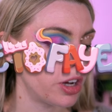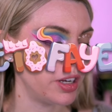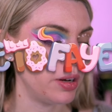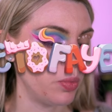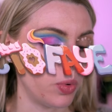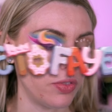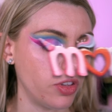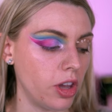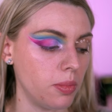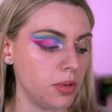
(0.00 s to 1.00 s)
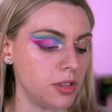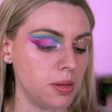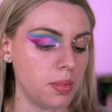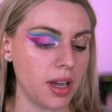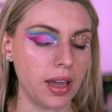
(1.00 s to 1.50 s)
gone in with the
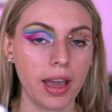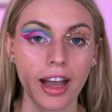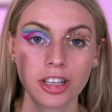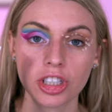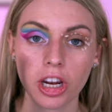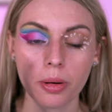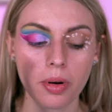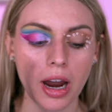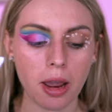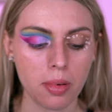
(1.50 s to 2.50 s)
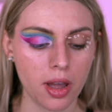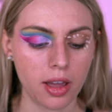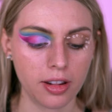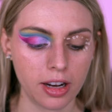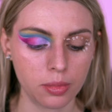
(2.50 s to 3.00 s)
Beauty Bay eyeshadow primer
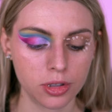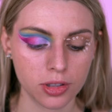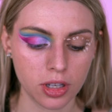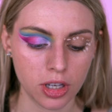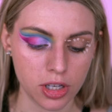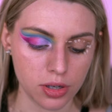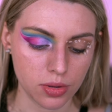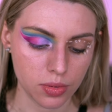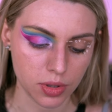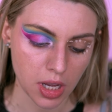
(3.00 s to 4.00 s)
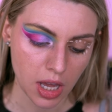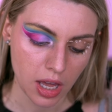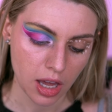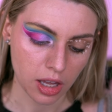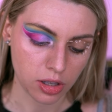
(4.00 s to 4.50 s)
and then I'm just going to use
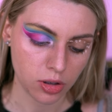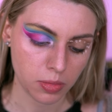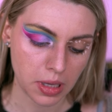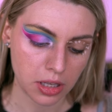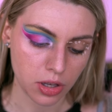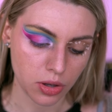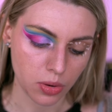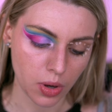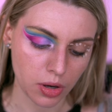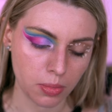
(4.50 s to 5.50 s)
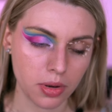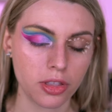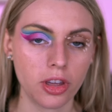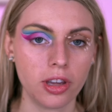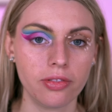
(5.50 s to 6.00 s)
a UBU number
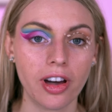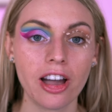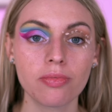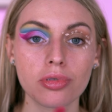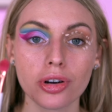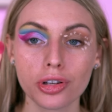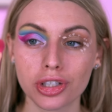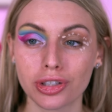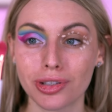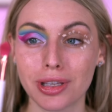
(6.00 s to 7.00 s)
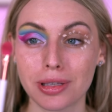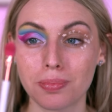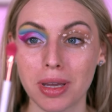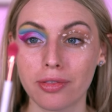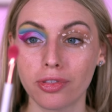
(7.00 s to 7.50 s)
35 brush. It's just this
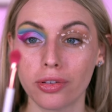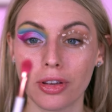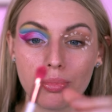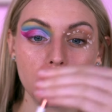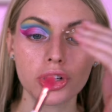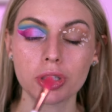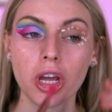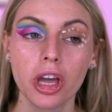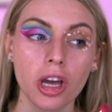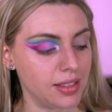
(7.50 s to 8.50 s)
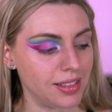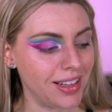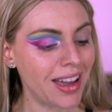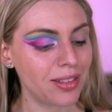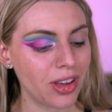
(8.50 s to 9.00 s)
big fluffy brush.
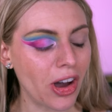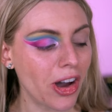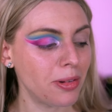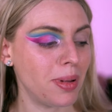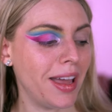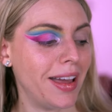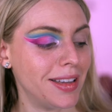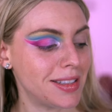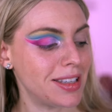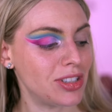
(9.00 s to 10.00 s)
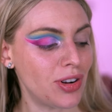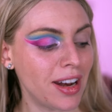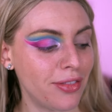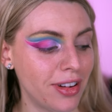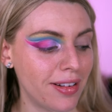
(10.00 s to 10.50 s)
Now the hard bit is
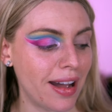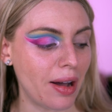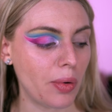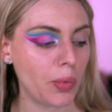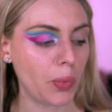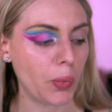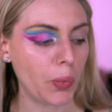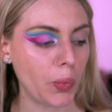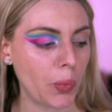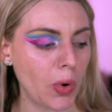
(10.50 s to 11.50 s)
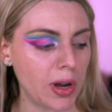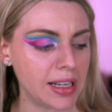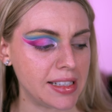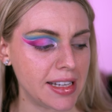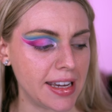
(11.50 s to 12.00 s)
trying to figure out what
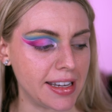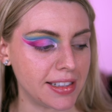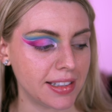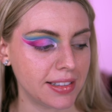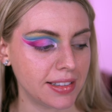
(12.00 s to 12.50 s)
I did.